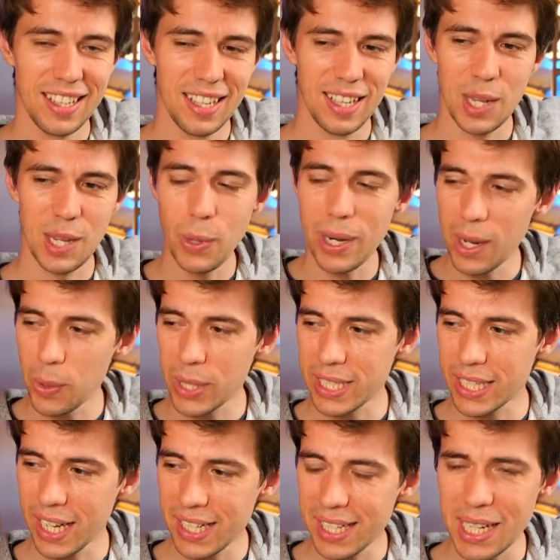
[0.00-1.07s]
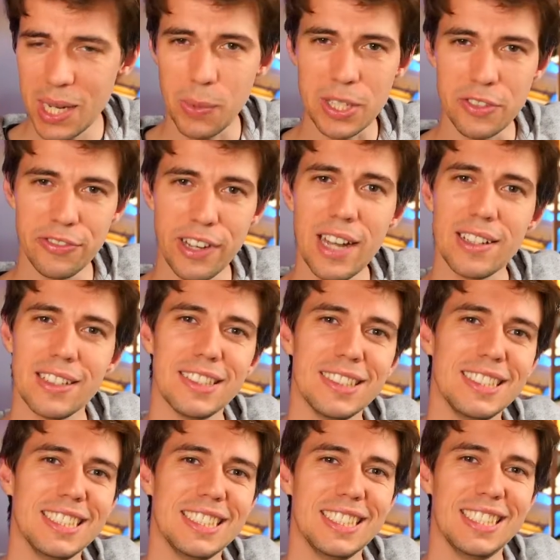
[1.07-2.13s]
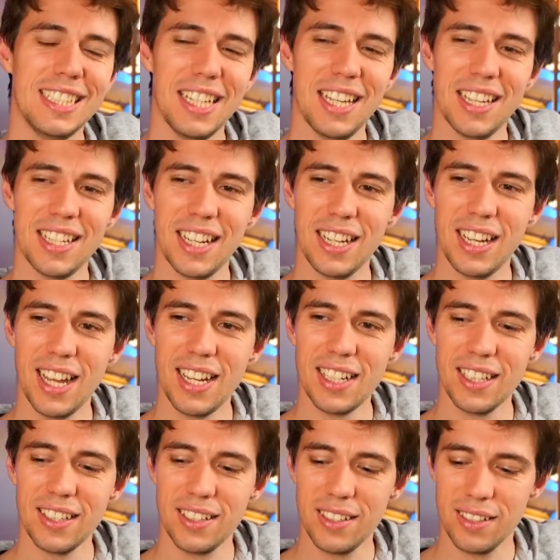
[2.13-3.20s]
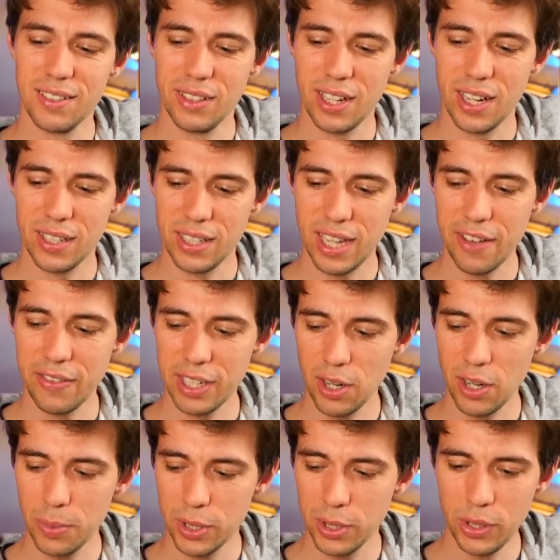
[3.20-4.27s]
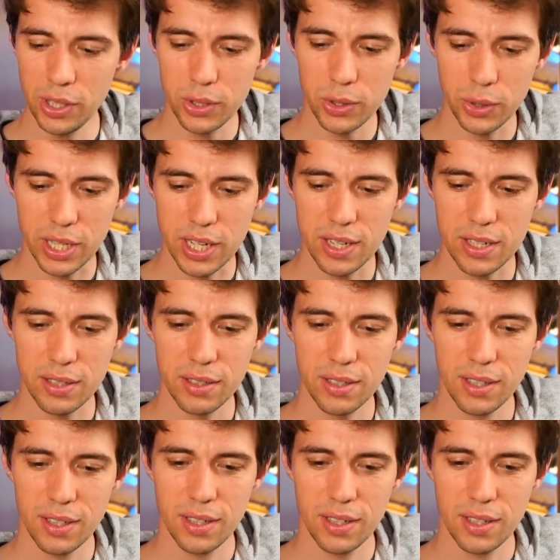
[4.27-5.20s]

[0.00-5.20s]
And when I was younger, that was fun. And I liked it, like having the opportunity to eat